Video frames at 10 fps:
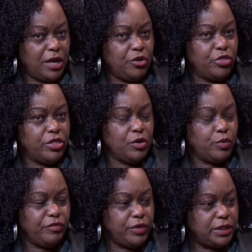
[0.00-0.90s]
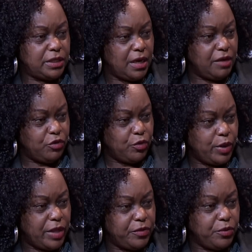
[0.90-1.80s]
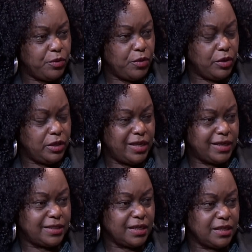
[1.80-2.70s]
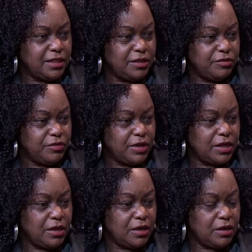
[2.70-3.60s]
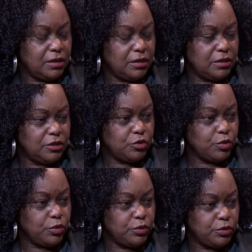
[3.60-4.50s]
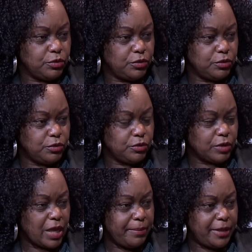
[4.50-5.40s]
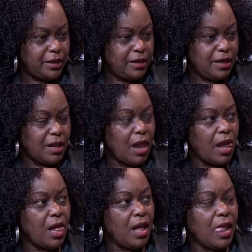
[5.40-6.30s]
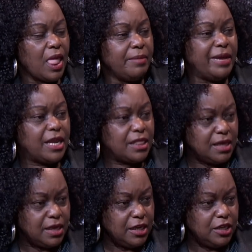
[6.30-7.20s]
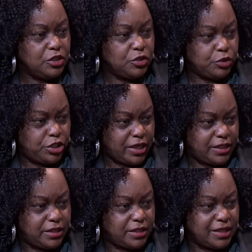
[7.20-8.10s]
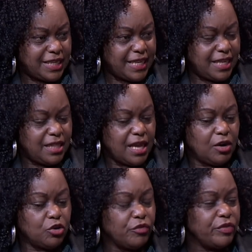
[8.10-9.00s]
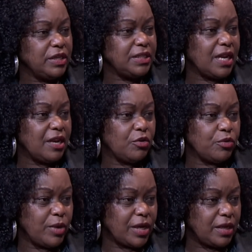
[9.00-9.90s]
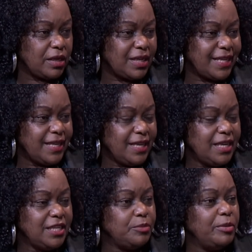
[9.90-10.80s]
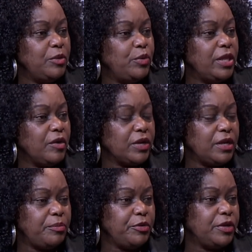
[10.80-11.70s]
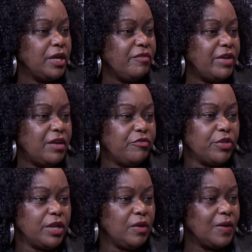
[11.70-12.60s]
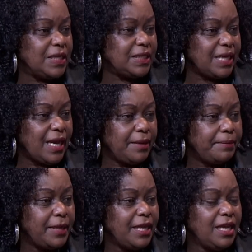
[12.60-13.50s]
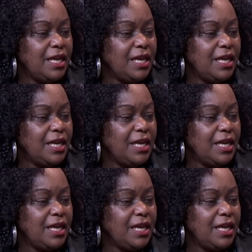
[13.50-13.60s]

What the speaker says: I don't think we've reached the level where you call the executive to come in. But I think it needs to change. There are a lot of things that are not working. He's been without a deputy governor for the longest time.